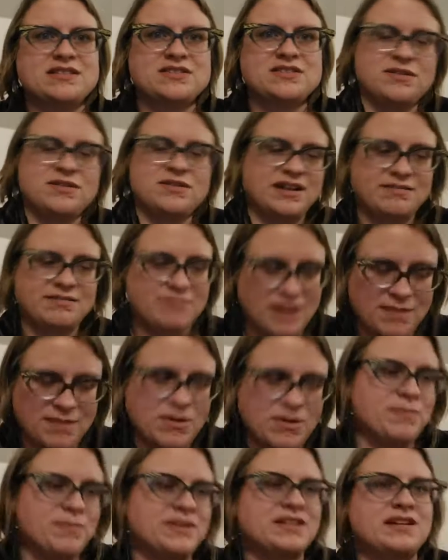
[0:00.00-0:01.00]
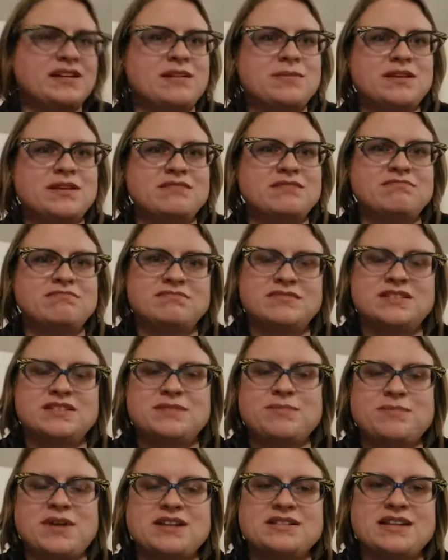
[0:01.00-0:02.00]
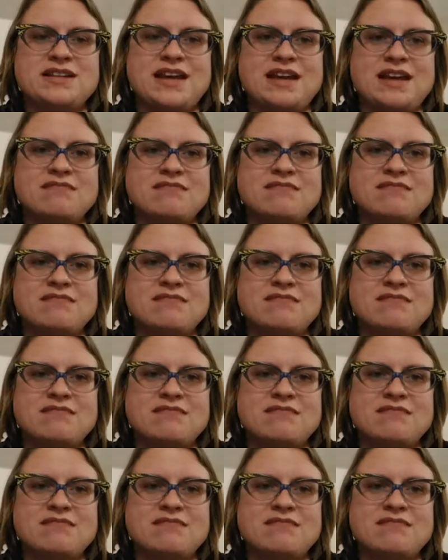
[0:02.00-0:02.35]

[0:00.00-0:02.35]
so I'm hoping that I'll be surprised again